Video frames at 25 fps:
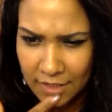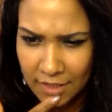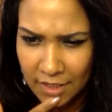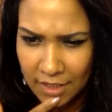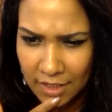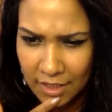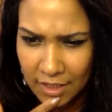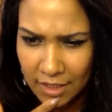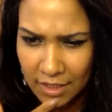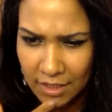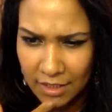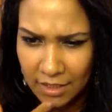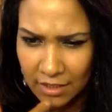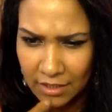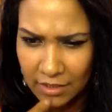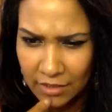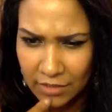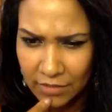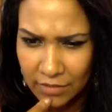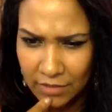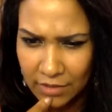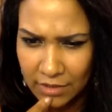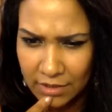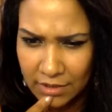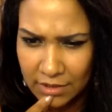In
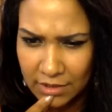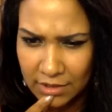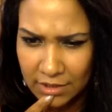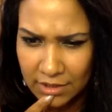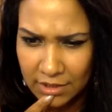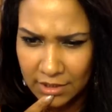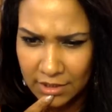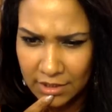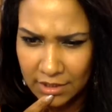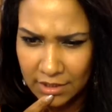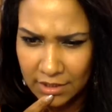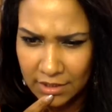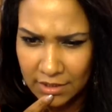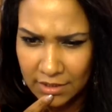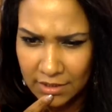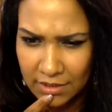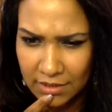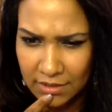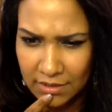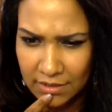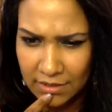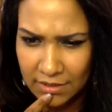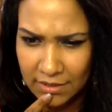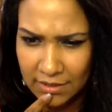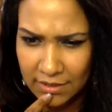England, you need to get
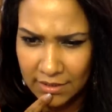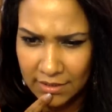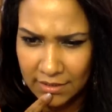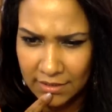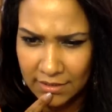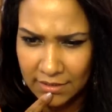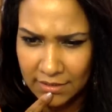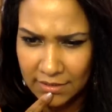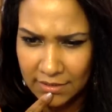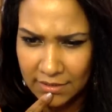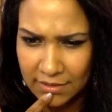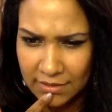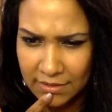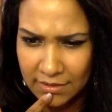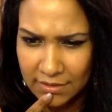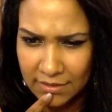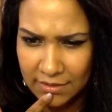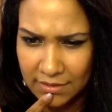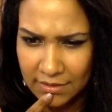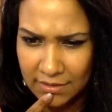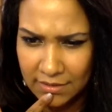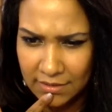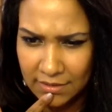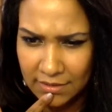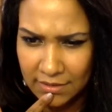debt
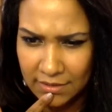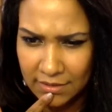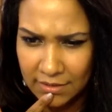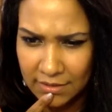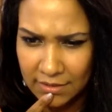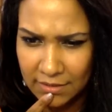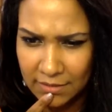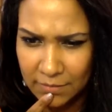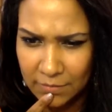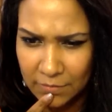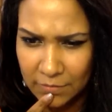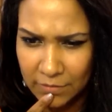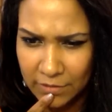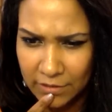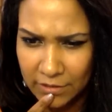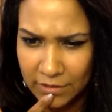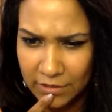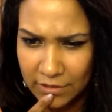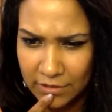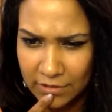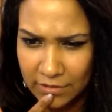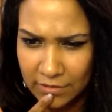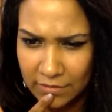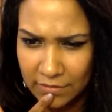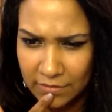to income
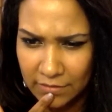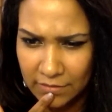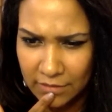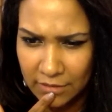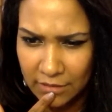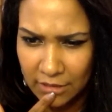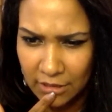ratio.